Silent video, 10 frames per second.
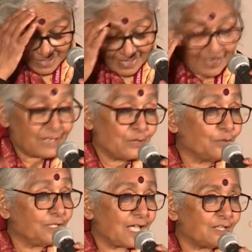And I
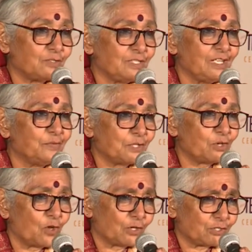know they had to deal with a
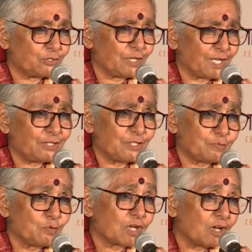lot to get
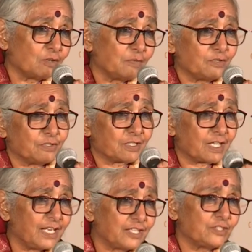this book out, because it's a
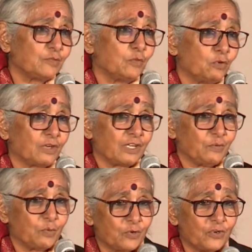collective book,
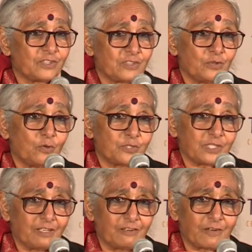and we wouldn't, no
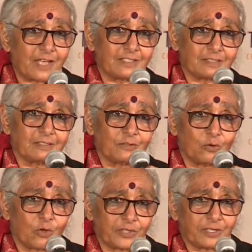single writer,
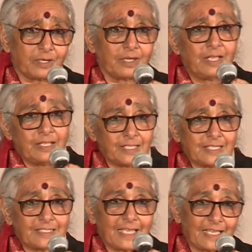no author,
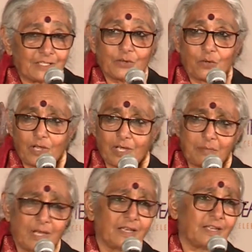this, that, and all our
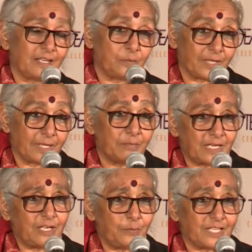bargaining with them.
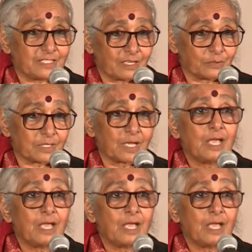But anyway, it's out.